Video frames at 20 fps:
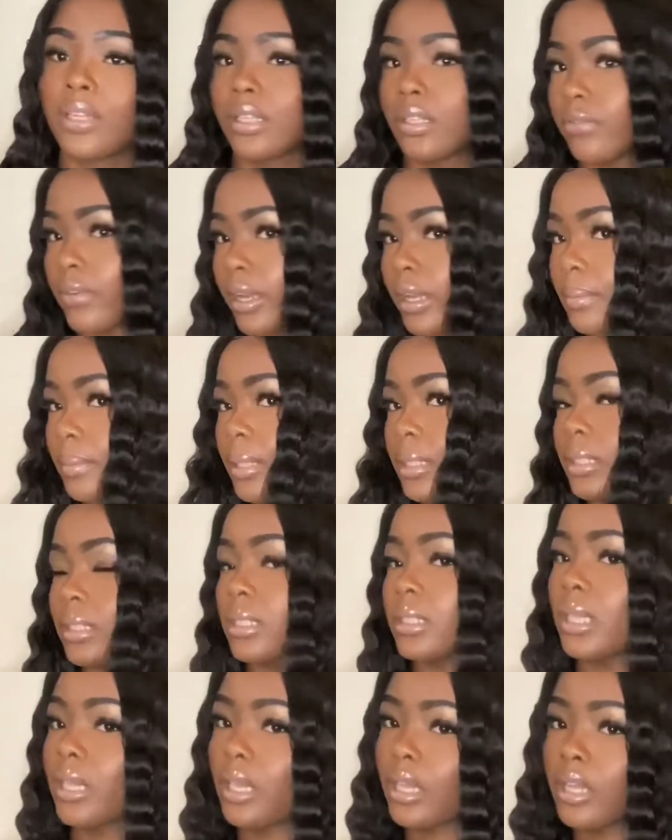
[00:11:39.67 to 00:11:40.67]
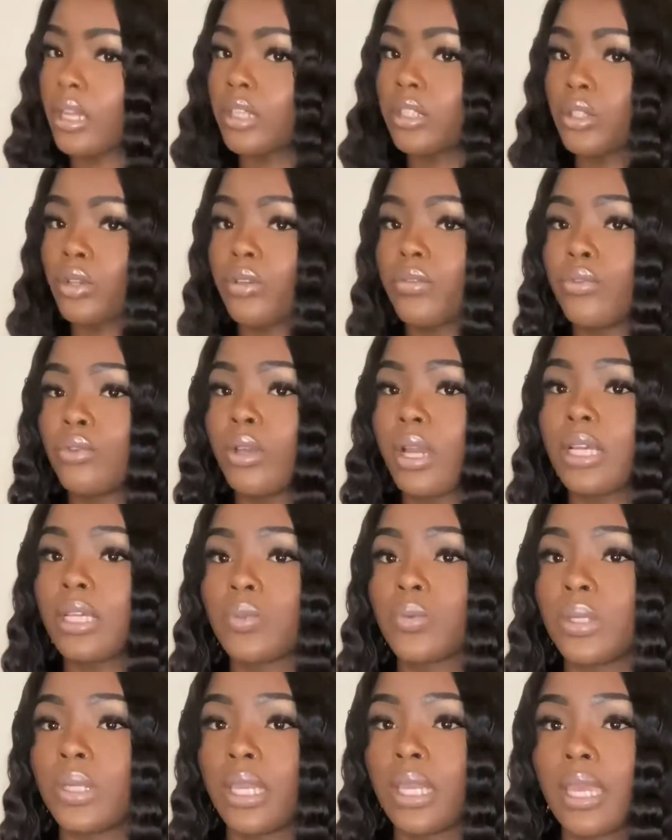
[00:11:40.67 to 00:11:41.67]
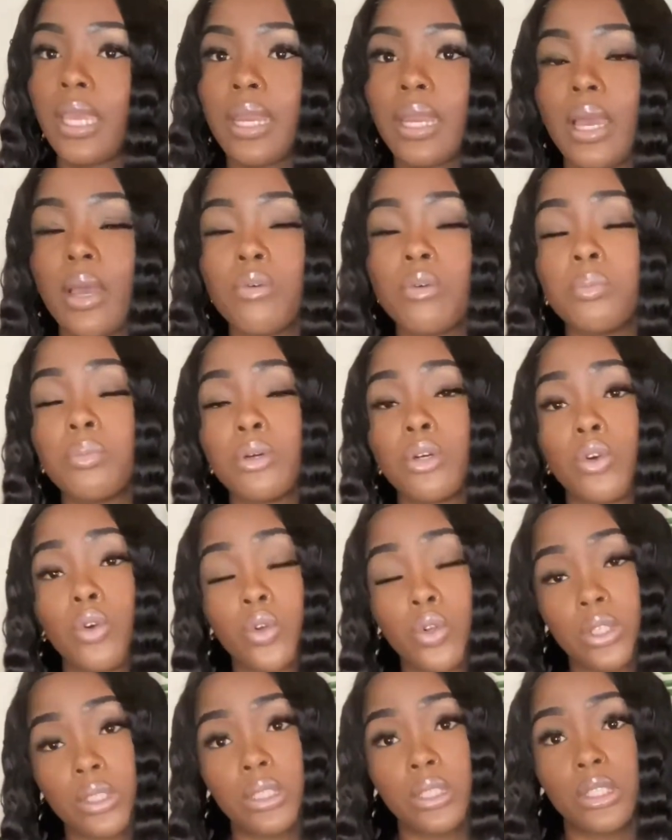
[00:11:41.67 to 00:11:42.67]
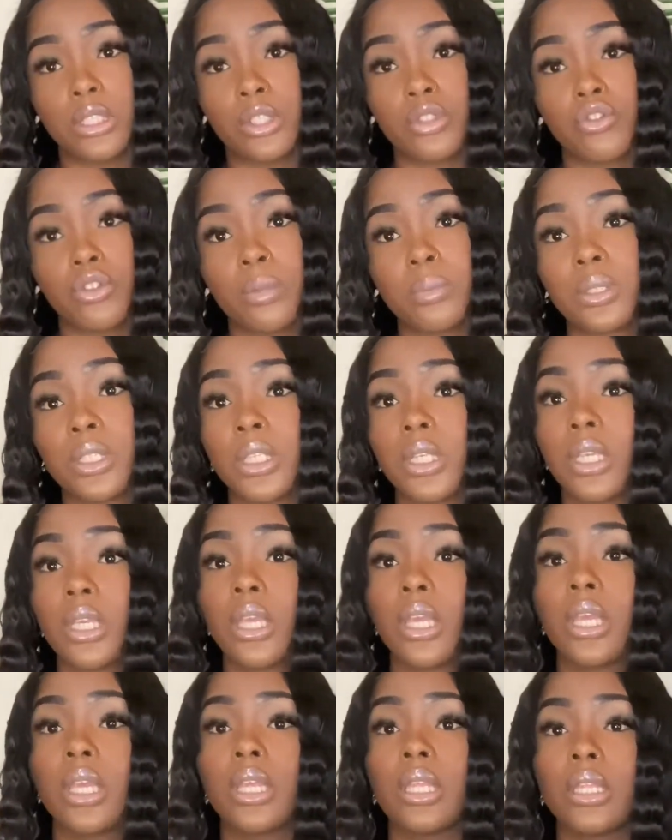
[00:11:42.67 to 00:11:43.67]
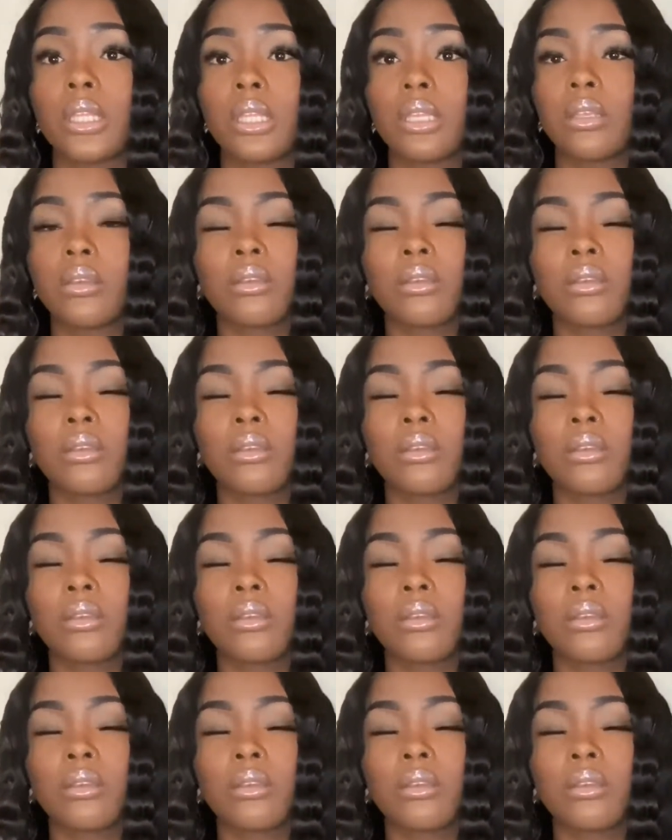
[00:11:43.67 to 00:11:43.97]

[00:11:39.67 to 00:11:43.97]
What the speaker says: recommend this hair, so if you guys want to get it, I will put all the description and